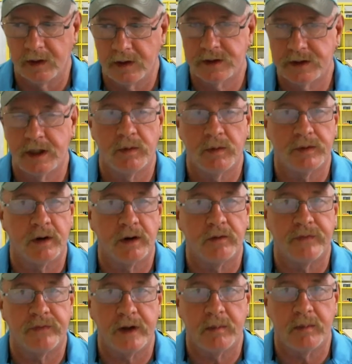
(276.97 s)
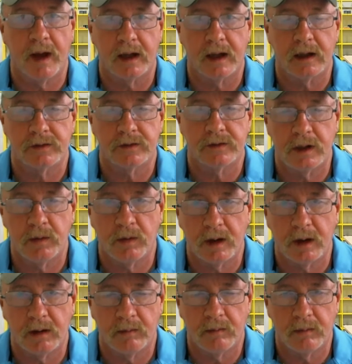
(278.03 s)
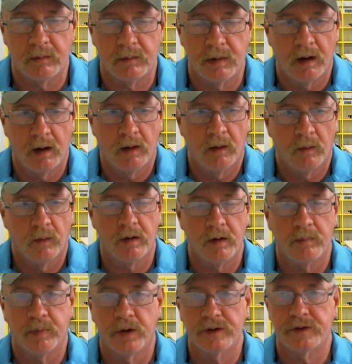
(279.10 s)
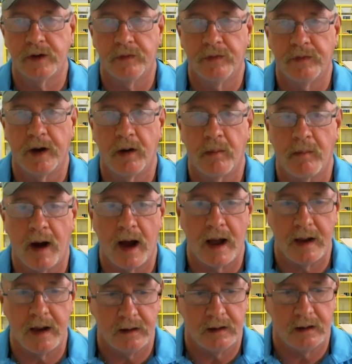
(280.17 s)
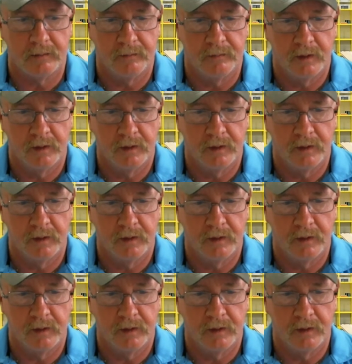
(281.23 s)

See what their feedback is. See what it puts in their mind.